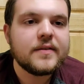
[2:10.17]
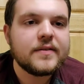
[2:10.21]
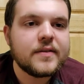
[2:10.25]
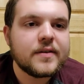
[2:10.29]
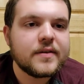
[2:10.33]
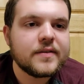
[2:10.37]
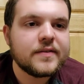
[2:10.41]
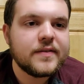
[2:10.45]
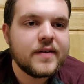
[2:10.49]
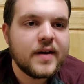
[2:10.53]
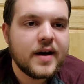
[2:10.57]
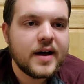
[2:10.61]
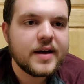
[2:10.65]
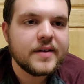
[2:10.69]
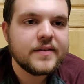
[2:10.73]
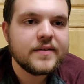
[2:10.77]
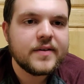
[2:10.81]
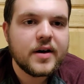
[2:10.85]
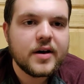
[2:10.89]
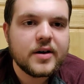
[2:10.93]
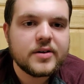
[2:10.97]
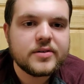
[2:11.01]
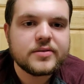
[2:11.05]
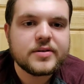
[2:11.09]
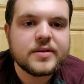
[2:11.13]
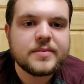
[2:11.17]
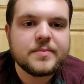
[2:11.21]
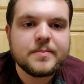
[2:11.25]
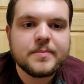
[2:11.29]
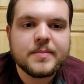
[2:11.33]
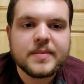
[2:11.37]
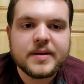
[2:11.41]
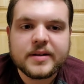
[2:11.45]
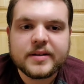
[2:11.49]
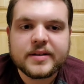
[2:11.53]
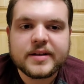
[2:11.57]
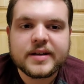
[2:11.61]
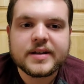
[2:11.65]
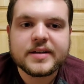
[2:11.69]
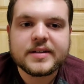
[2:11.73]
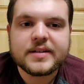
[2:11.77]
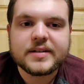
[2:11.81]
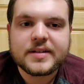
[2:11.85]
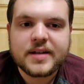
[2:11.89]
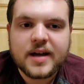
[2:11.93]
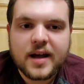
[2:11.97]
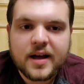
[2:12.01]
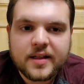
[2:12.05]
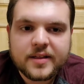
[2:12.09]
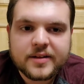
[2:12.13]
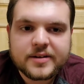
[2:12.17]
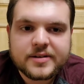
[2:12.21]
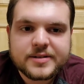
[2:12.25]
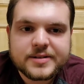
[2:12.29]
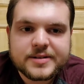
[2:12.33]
for $500 million.